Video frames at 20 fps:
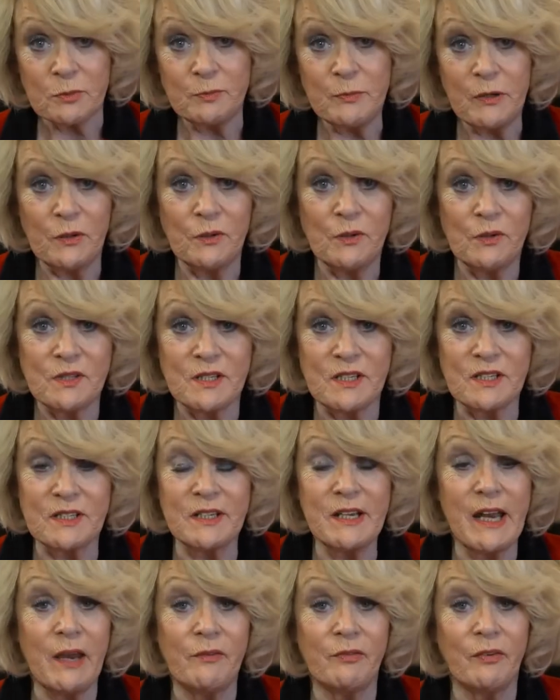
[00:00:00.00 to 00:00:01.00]
Mews is
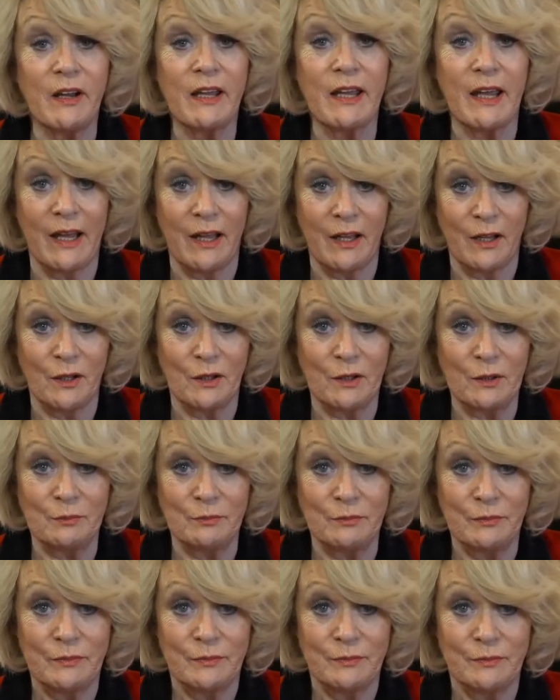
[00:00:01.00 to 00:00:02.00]
an Avery Care
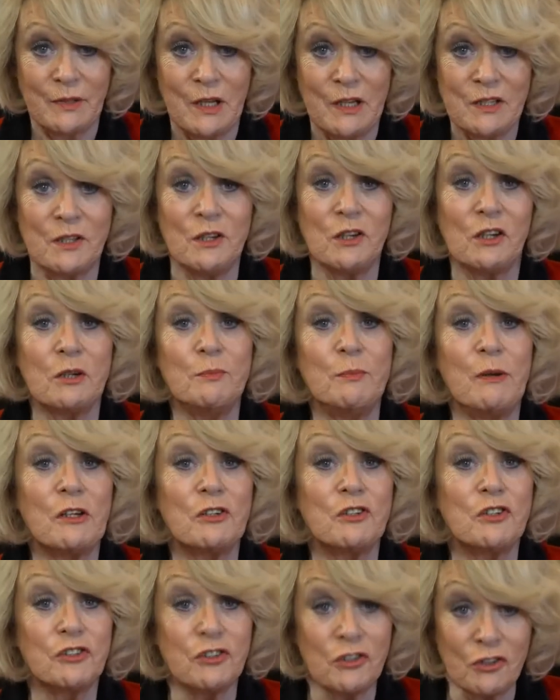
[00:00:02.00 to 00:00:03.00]
Home, so you can be
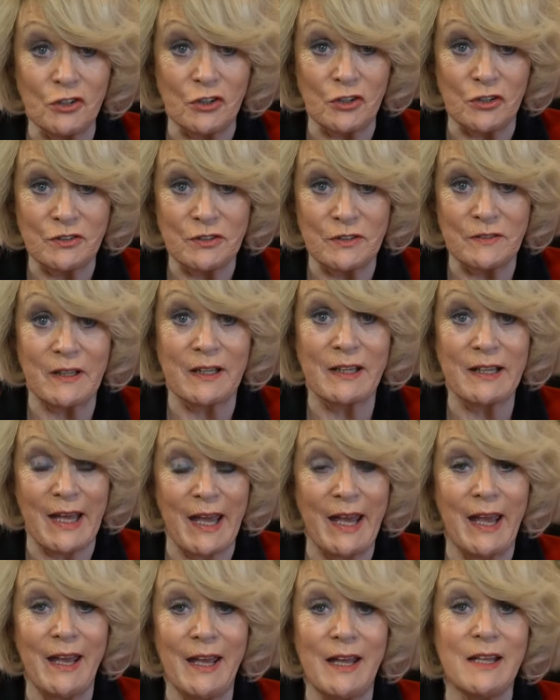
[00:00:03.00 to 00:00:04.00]
assured that the
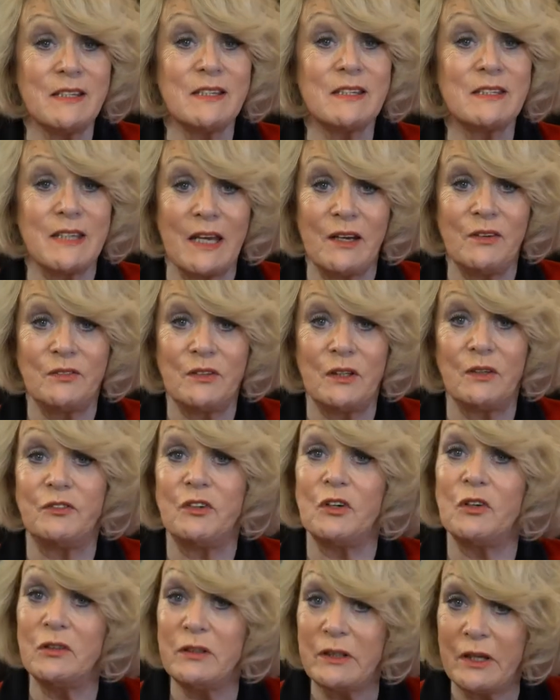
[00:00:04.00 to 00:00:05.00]
care and safety of
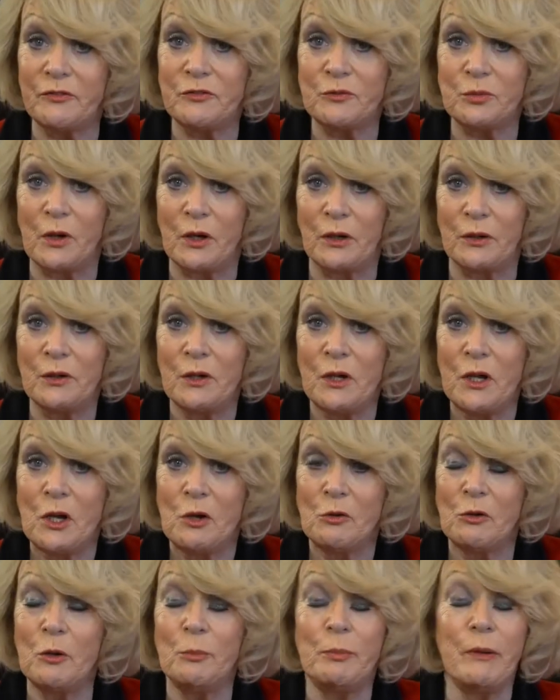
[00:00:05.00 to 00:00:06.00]
your loved one
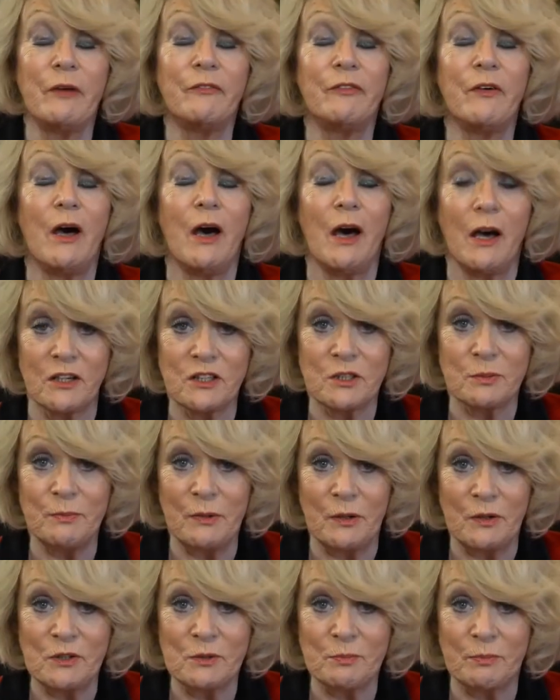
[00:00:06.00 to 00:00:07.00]
will be of
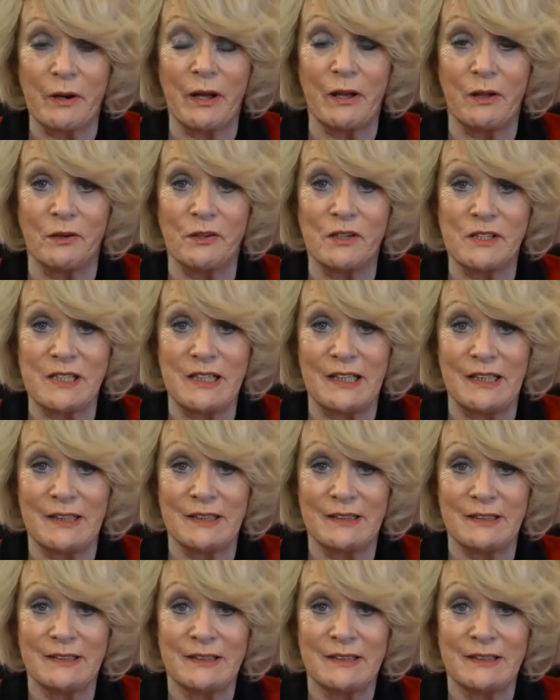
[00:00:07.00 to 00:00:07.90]
utmost priority.